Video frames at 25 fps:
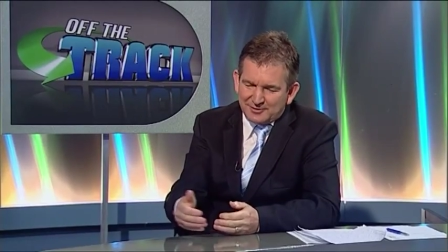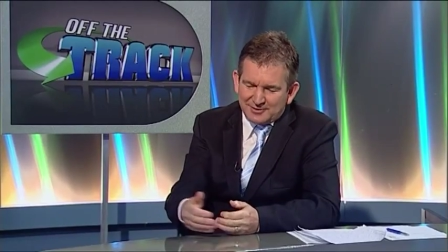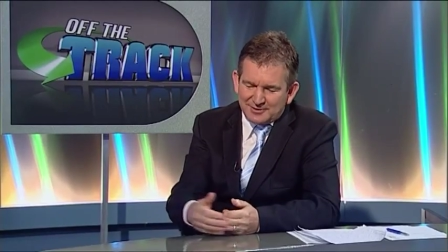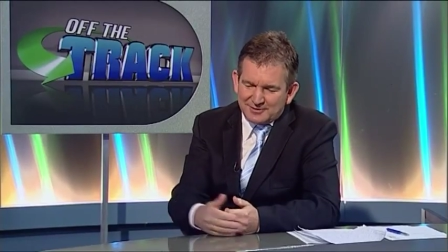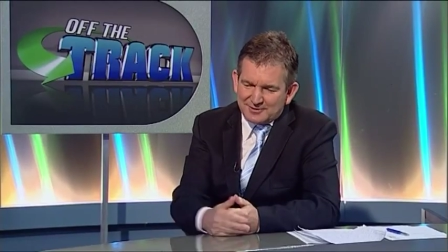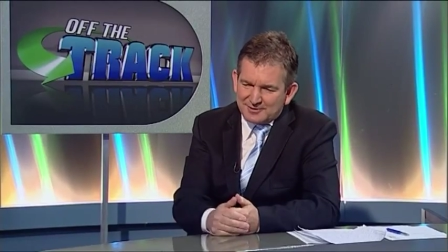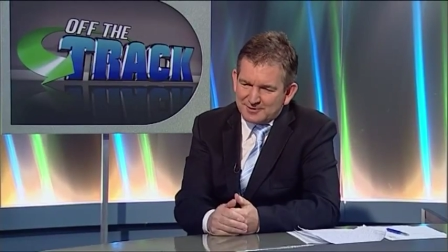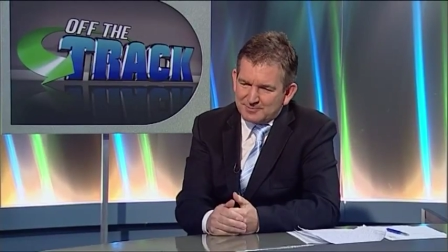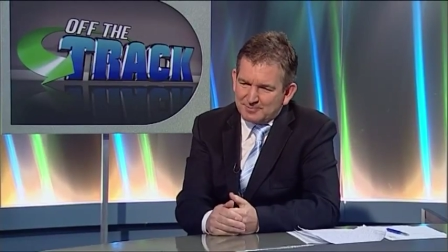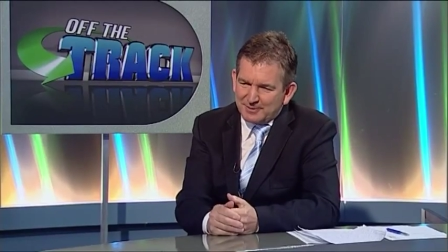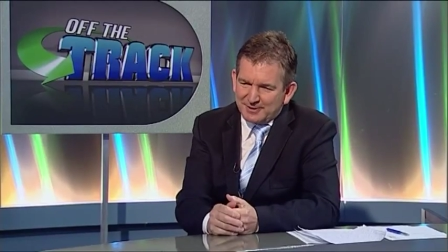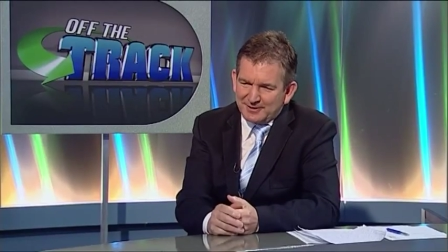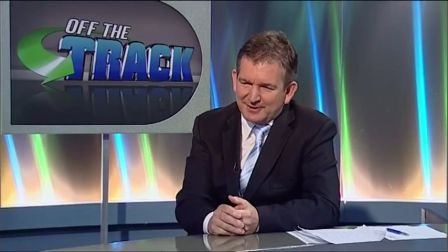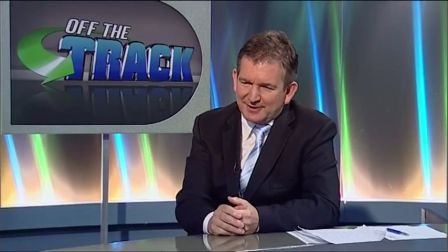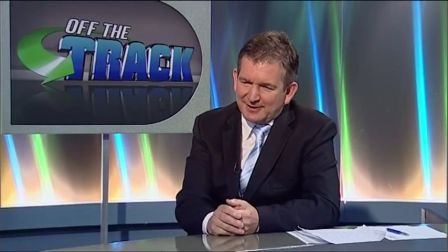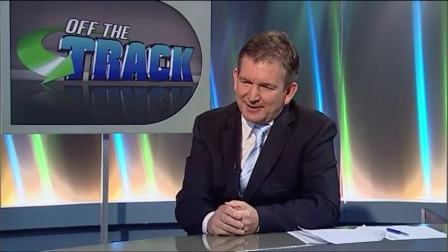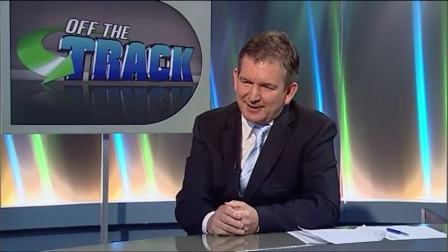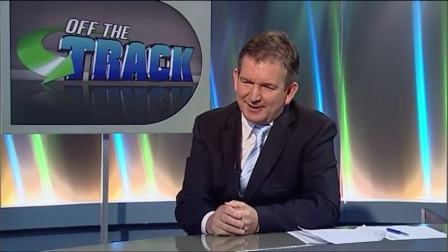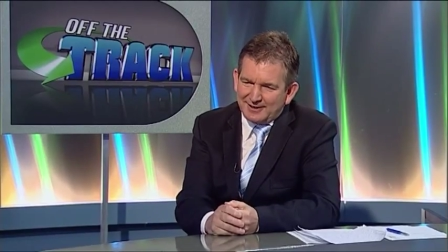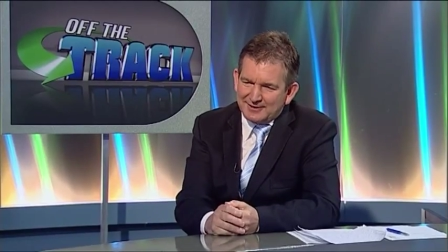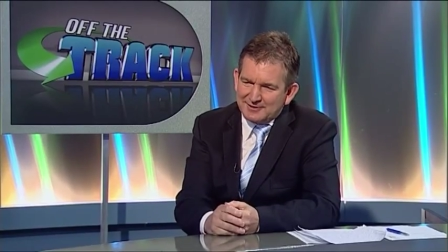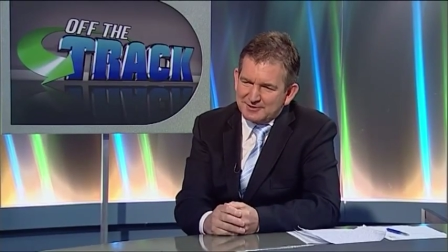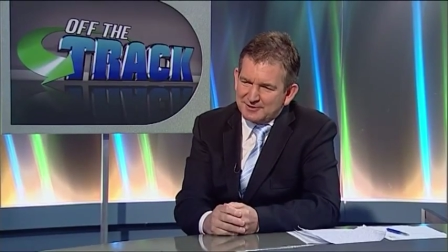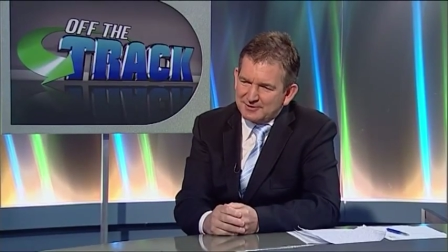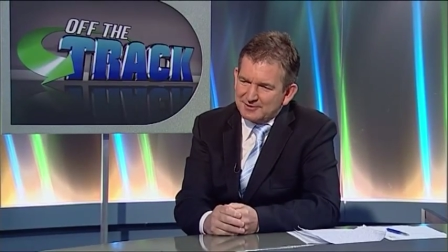this has been the
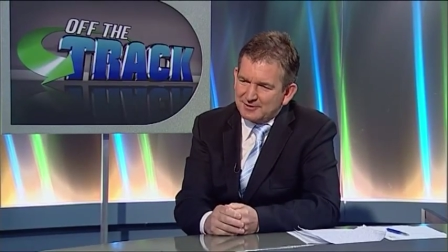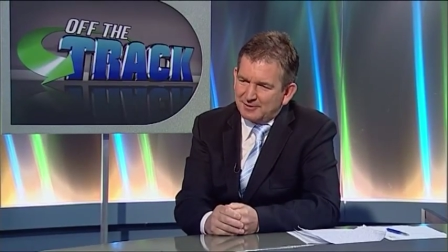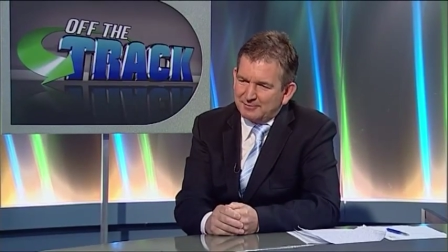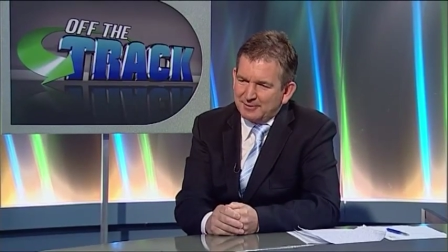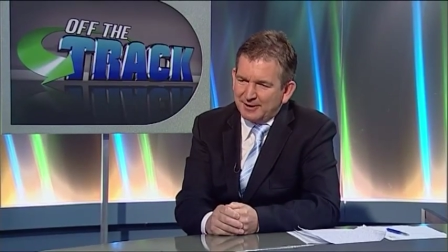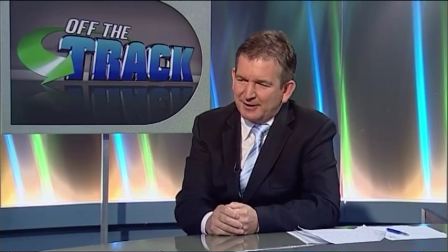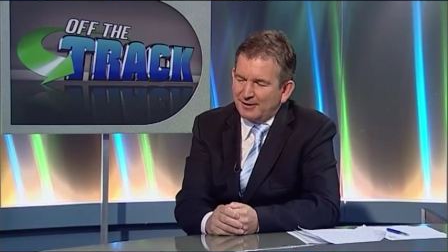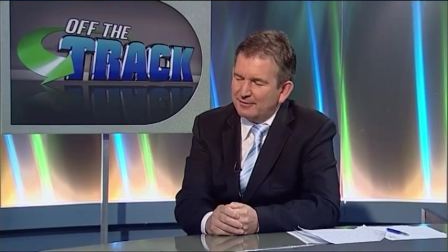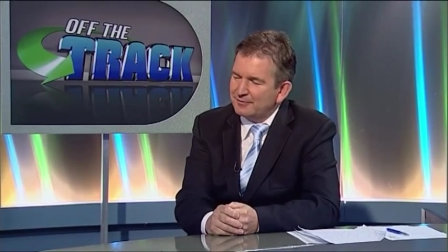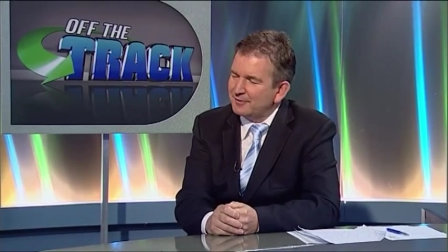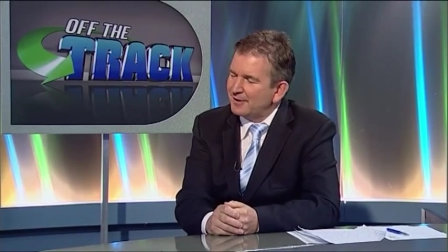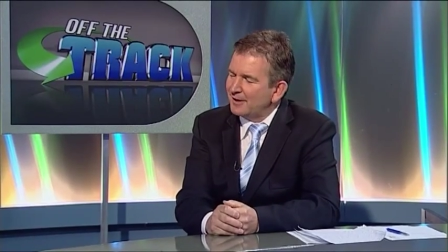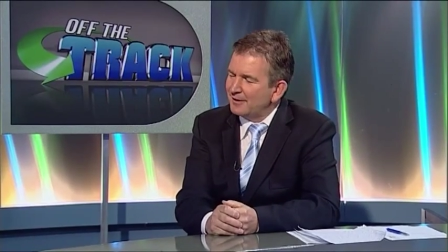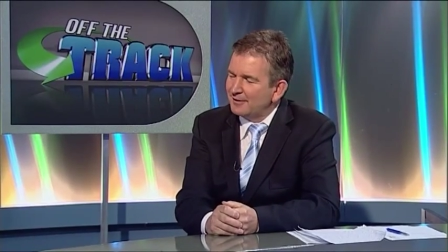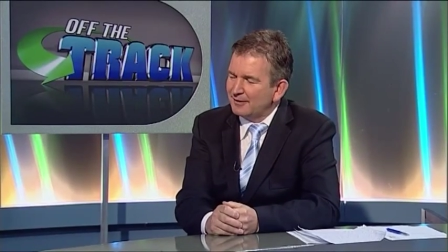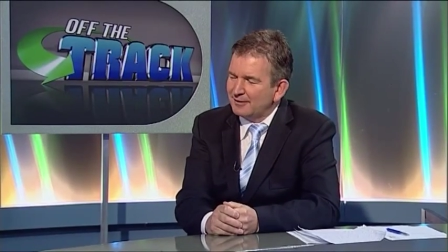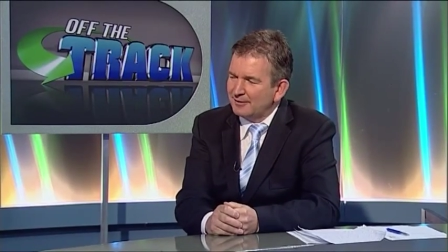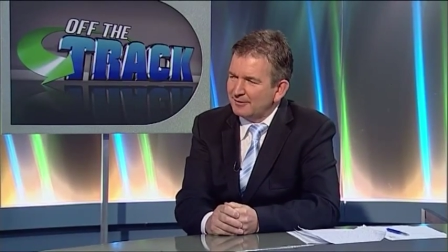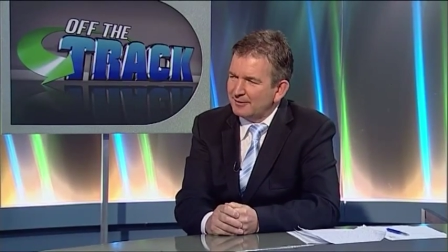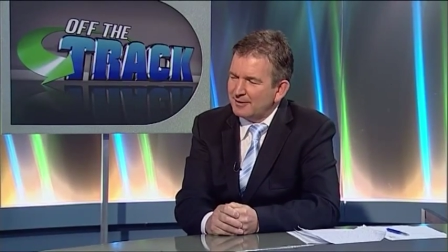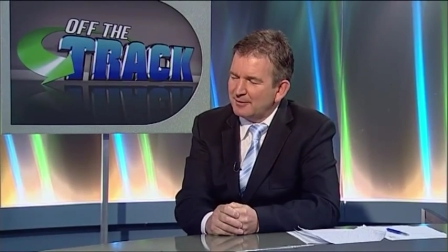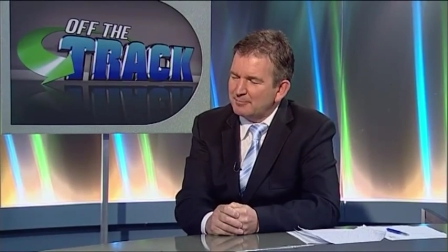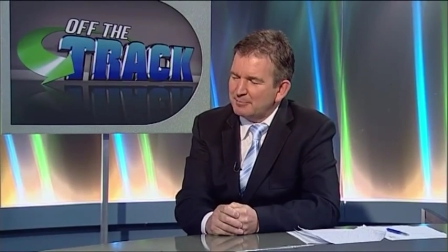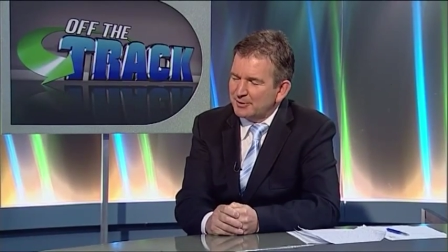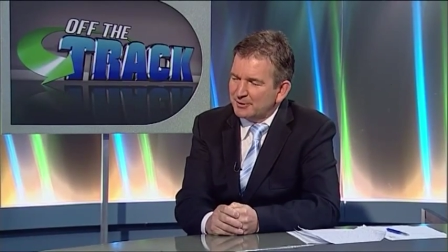case because I mean I've done a,
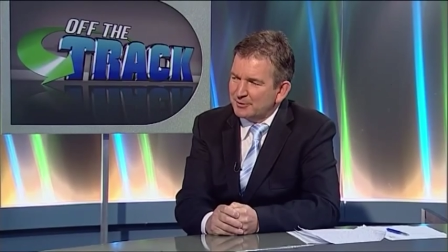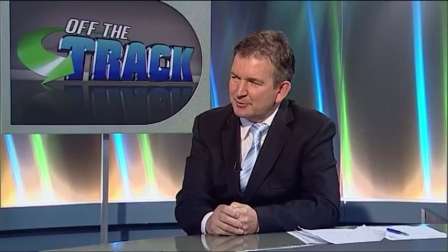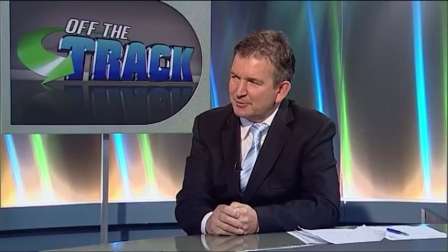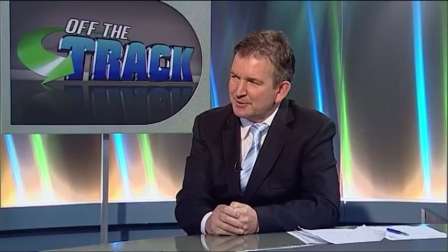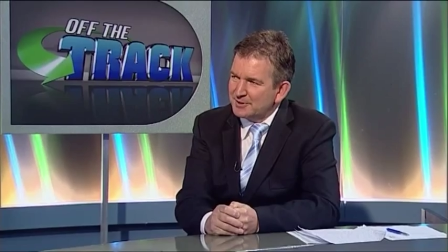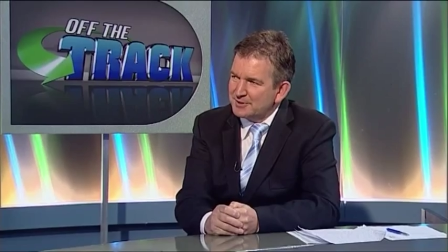a bit of